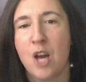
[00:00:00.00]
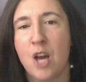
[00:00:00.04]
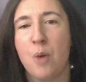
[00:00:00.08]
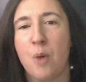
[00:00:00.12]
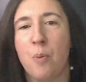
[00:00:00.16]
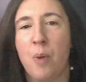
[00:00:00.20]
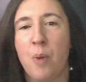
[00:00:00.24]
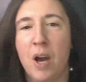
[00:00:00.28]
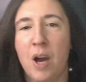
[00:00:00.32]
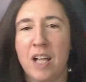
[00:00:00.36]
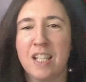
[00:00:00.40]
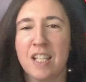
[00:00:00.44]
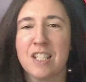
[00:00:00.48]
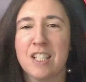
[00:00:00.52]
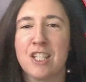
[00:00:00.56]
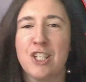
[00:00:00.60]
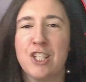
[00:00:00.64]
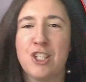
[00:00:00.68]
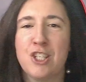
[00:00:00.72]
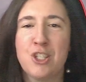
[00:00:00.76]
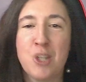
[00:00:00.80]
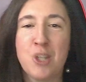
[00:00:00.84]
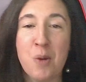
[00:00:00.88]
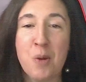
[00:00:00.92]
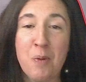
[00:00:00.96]
But
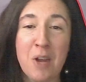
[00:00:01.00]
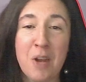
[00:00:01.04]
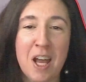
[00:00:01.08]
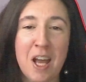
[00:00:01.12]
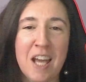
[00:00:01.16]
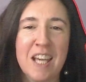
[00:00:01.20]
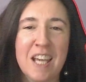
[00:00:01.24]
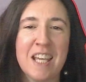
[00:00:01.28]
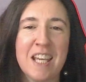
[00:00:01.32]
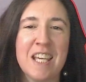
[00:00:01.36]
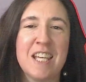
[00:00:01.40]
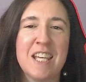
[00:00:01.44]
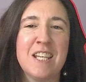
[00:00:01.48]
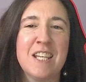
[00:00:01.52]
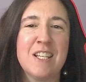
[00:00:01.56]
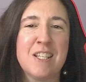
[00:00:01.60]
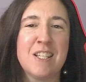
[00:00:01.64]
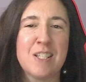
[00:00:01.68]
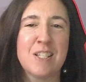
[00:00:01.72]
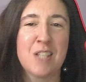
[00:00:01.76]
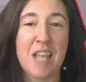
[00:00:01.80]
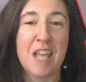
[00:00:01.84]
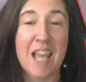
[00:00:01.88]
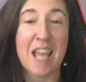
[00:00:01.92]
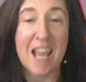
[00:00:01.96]
since Gemini
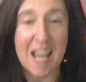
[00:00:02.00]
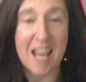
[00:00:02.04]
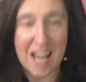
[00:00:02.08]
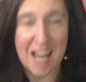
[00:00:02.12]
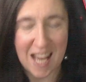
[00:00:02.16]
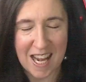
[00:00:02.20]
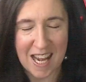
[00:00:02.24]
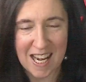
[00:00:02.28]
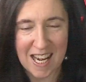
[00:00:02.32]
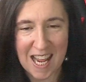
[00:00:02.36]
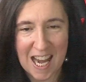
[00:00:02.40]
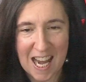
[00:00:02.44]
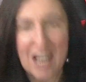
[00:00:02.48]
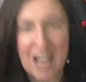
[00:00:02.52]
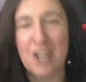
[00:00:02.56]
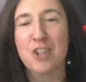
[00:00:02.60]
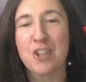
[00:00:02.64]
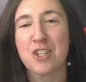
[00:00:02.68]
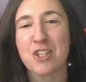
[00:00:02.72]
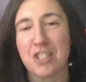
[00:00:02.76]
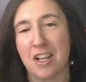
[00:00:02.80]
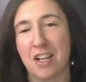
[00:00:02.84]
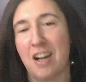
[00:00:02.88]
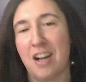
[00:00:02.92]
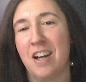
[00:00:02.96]
is an air
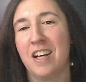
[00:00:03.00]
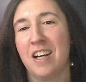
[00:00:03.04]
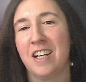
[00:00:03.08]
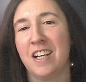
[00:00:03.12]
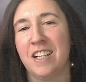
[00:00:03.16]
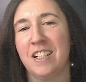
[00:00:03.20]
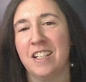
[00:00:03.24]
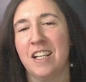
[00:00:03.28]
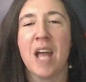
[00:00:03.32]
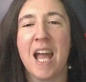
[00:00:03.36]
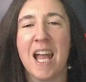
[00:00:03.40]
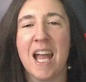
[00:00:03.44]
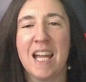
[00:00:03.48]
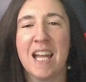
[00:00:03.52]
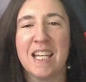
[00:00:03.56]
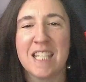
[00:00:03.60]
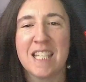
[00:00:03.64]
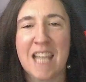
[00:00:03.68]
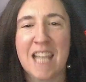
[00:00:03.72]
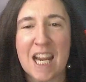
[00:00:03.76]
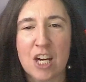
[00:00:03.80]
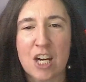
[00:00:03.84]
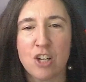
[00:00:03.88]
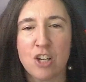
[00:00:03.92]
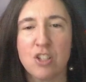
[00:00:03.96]
sign, and
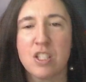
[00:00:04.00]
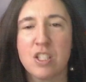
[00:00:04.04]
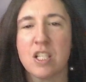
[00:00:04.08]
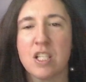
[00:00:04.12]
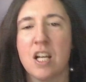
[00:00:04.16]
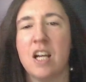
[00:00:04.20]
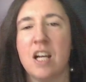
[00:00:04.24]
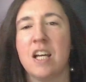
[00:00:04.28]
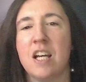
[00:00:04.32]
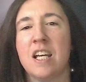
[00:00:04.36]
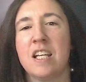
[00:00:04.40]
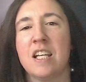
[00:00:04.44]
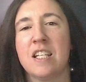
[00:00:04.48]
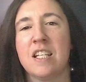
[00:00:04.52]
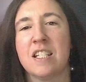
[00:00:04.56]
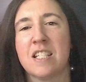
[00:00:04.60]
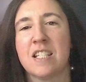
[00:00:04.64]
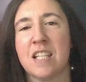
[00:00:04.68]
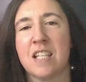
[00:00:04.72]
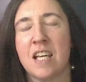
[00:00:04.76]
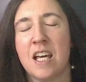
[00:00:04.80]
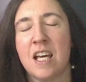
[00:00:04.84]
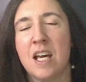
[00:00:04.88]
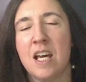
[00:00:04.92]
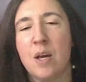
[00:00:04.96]
air
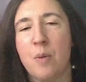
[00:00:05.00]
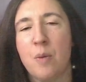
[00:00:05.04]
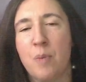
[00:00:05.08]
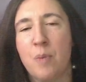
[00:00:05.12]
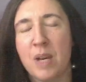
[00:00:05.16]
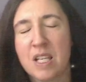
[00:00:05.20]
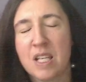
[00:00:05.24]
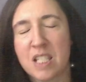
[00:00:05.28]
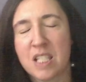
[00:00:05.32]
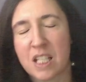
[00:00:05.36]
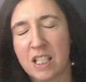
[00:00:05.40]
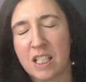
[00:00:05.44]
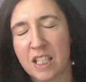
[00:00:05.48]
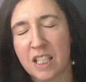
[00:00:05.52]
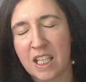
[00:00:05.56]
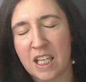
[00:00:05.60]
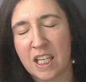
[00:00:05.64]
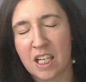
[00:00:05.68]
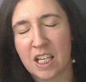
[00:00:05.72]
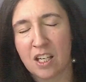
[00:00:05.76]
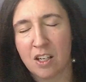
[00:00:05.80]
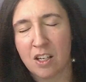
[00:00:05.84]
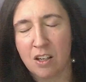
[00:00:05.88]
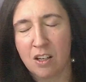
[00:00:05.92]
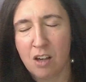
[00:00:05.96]
signs
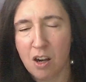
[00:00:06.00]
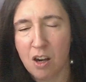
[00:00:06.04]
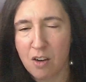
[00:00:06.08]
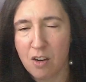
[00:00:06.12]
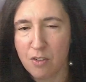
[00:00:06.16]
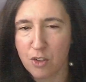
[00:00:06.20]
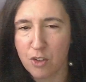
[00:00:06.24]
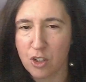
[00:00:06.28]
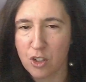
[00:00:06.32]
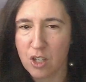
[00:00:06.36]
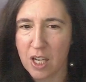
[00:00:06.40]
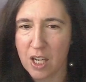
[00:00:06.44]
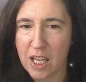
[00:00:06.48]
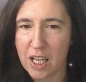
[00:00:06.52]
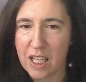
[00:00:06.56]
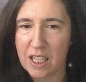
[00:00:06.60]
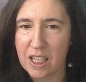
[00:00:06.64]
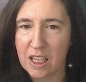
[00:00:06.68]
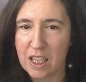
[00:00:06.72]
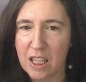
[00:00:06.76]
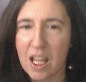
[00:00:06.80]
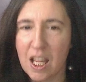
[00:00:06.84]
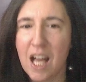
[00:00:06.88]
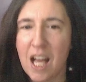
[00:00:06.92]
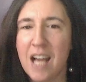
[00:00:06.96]
basically cover a
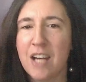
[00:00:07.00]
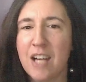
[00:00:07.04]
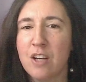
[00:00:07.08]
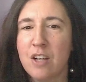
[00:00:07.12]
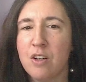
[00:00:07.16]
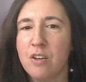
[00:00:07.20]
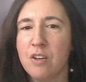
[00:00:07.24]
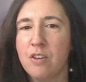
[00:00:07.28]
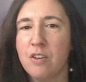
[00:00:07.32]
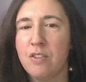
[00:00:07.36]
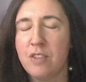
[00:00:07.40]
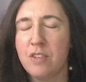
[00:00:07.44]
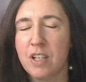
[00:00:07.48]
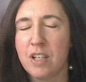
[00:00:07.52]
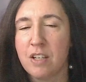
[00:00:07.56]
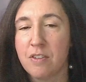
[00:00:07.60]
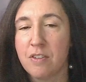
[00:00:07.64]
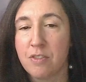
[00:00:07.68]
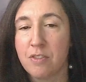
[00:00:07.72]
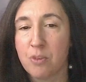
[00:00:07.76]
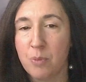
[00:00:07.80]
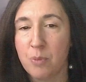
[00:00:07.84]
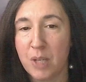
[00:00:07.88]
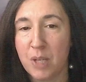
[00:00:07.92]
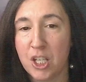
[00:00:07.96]
lot of
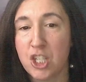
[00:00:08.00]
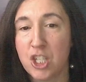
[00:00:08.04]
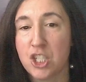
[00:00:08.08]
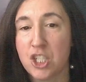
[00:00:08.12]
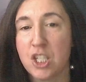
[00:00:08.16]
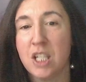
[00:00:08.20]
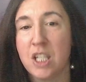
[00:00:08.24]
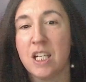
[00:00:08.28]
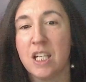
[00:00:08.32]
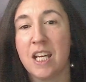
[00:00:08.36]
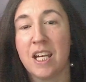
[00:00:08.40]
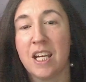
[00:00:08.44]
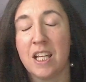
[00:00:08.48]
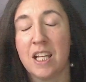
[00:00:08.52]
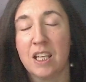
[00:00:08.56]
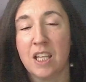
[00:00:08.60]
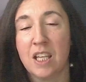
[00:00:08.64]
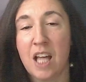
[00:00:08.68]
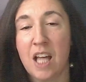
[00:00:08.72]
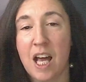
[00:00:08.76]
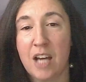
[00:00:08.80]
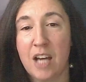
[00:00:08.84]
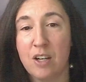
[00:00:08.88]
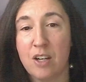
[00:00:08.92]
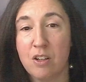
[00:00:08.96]
information and a
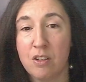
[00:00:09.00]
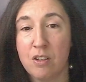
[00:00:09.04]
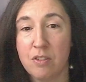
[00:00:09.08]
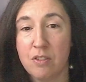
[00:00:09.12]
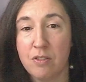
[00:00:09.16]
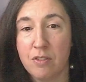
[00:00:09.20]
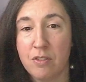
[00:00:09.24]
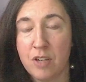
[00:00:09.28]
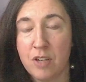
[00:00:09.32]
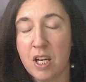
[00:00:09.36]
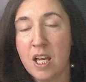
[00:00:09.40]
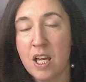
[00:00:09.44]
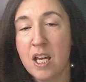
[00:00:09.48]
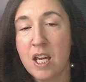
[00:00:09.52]
lot of